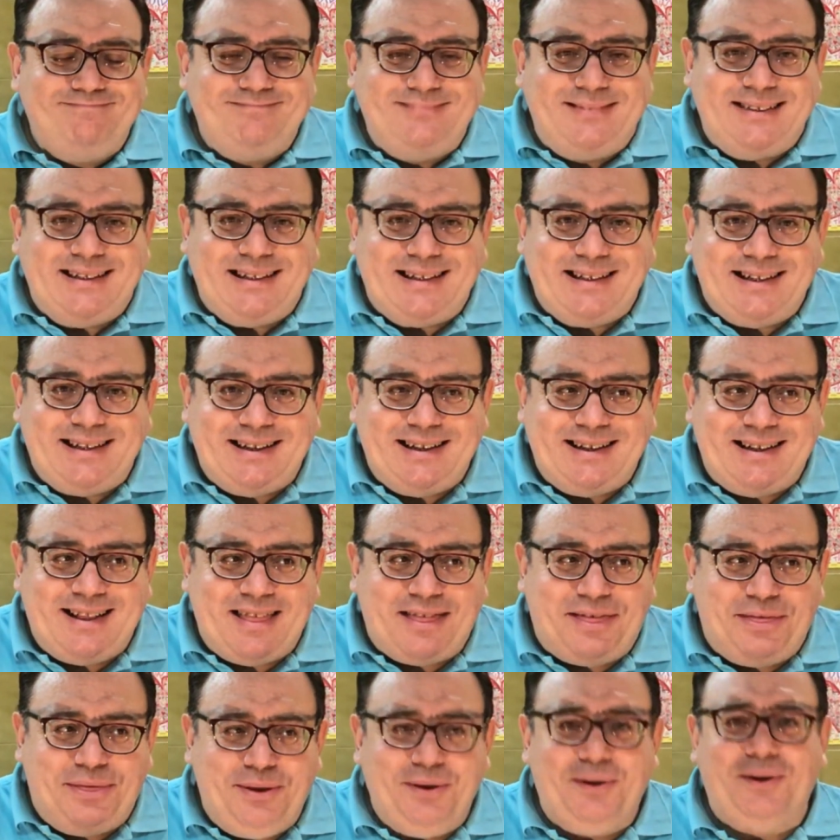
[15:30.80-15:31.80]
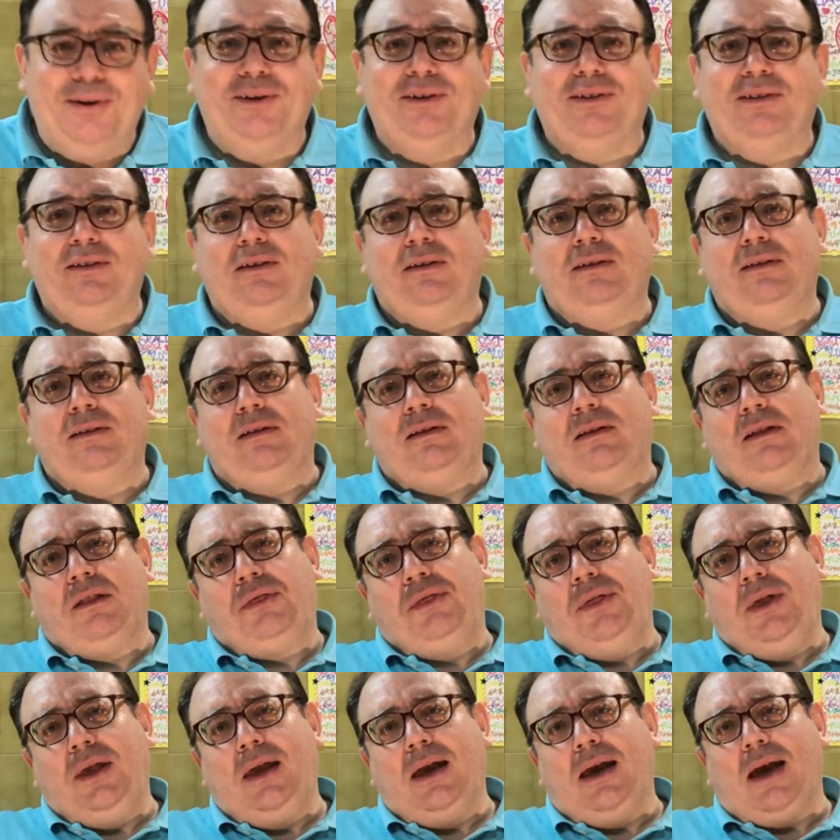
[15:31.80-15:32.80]
The third
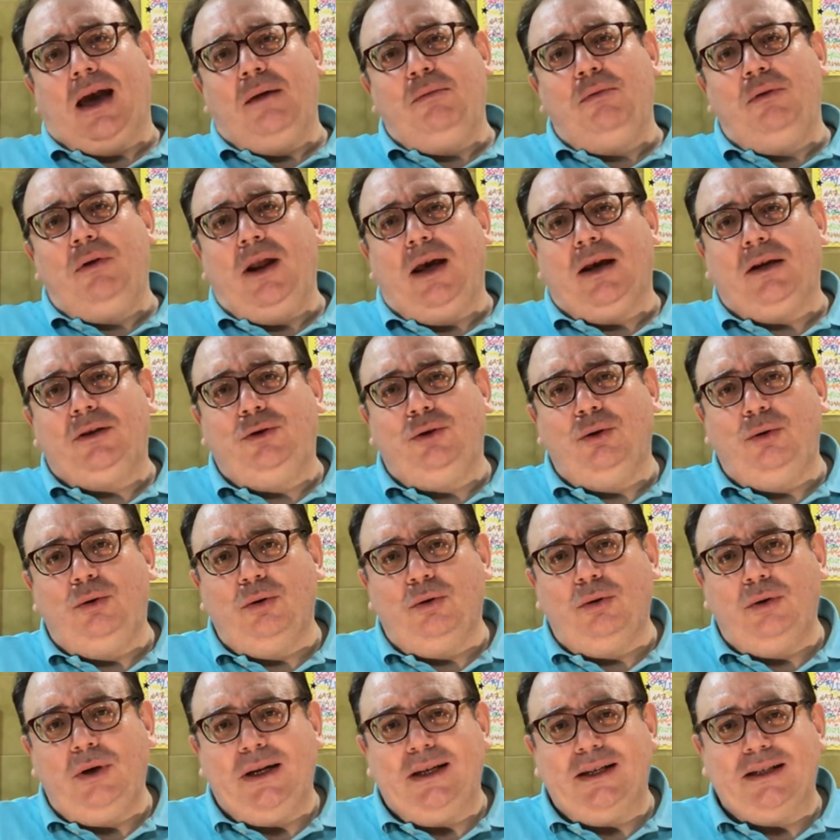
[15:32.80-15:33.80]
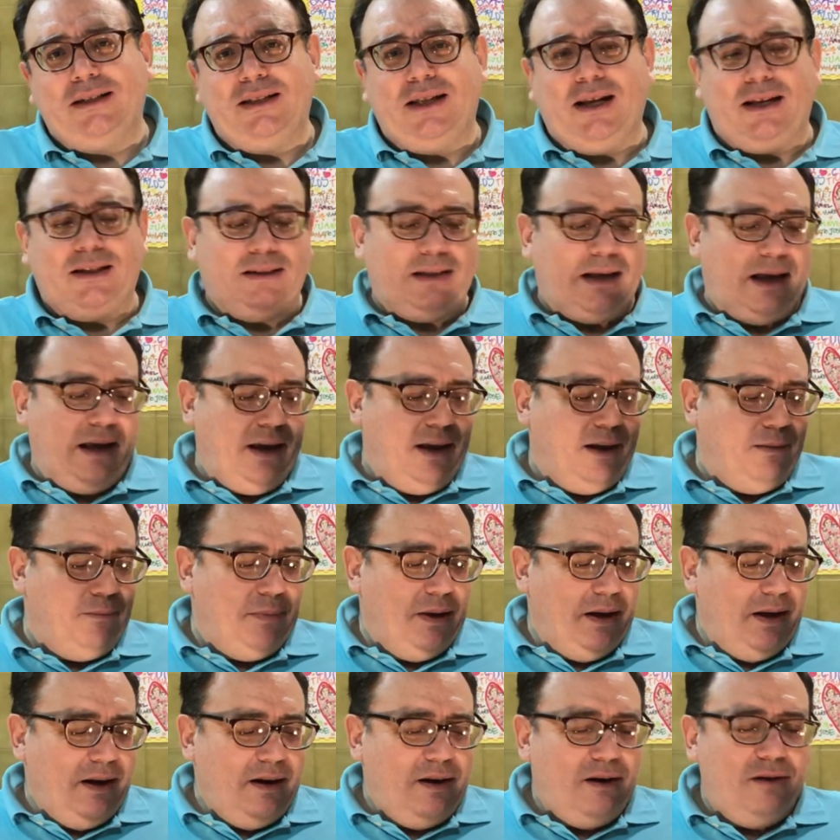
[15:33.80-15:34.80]
thing I would like to do is that I
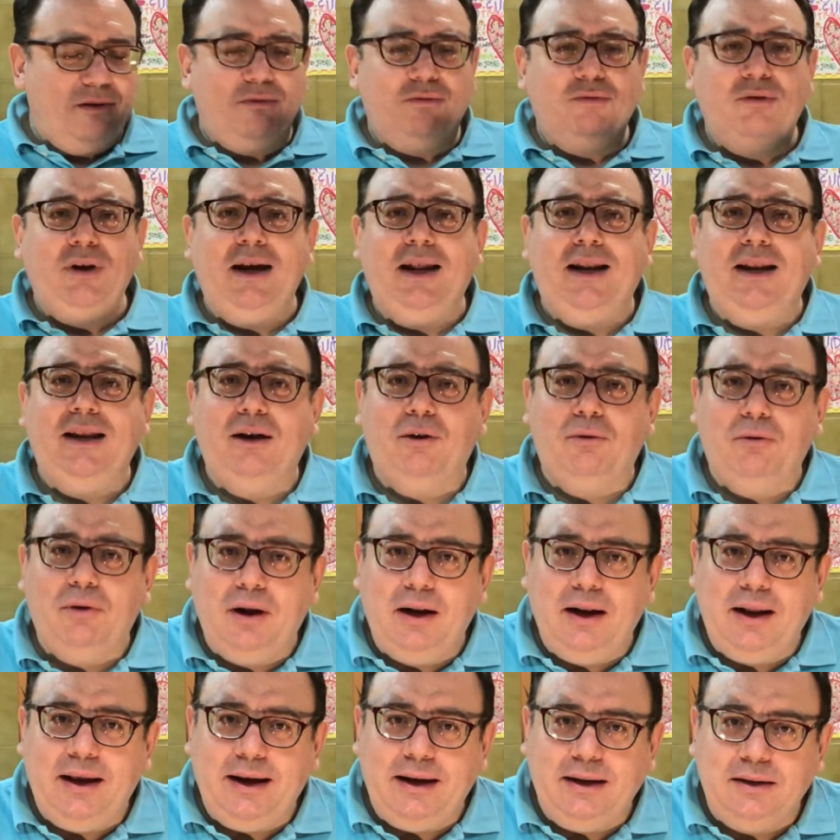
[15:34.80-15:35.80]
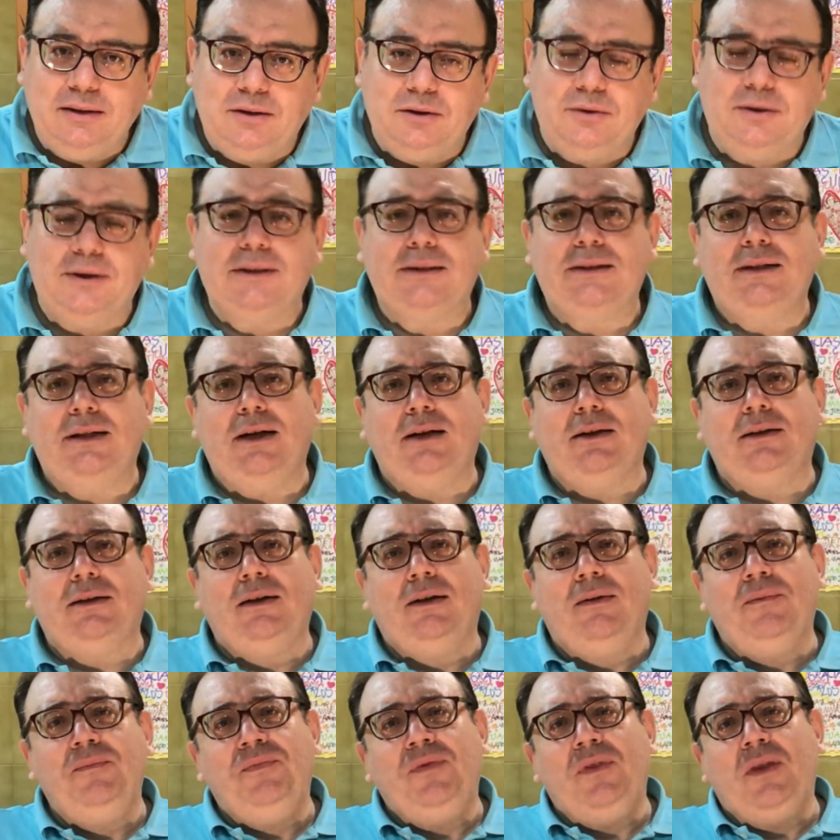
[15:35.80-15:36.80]
am really
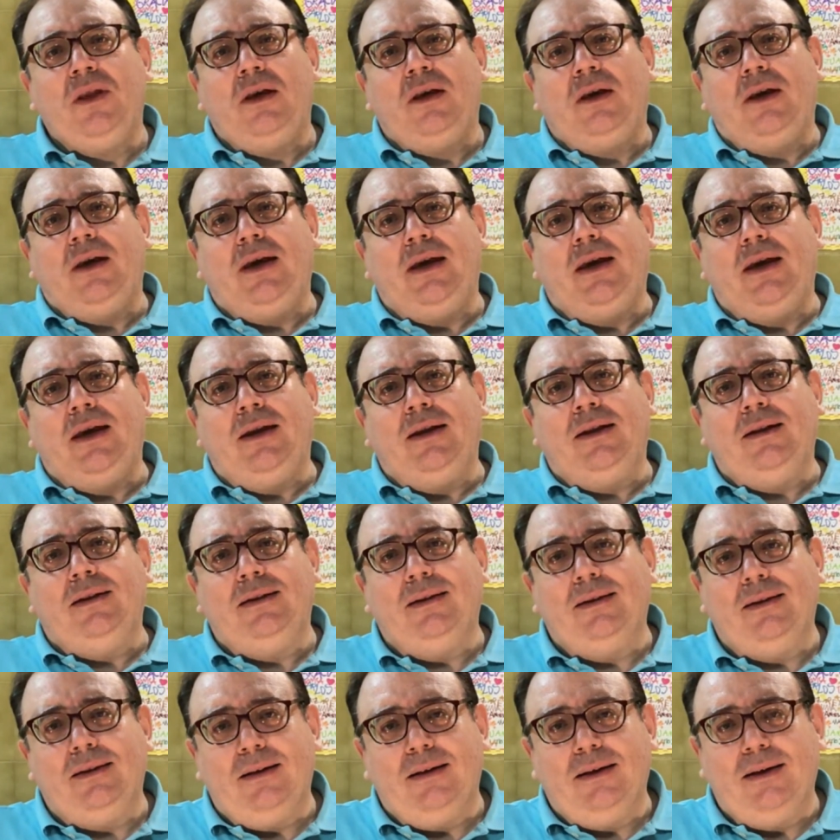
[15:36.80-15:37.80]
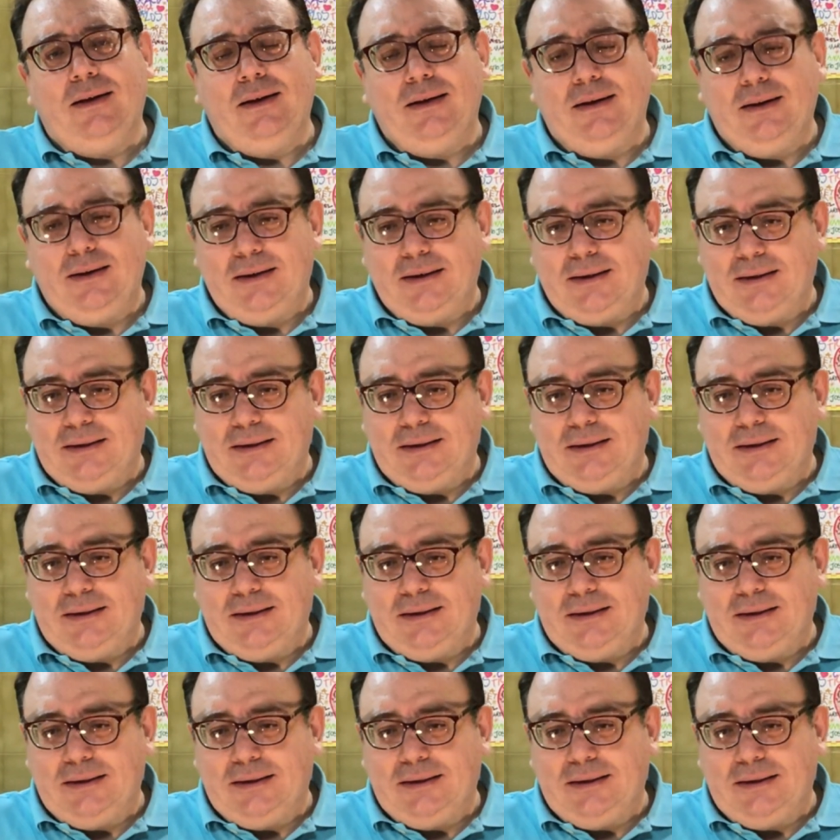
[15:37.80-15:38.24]
interested in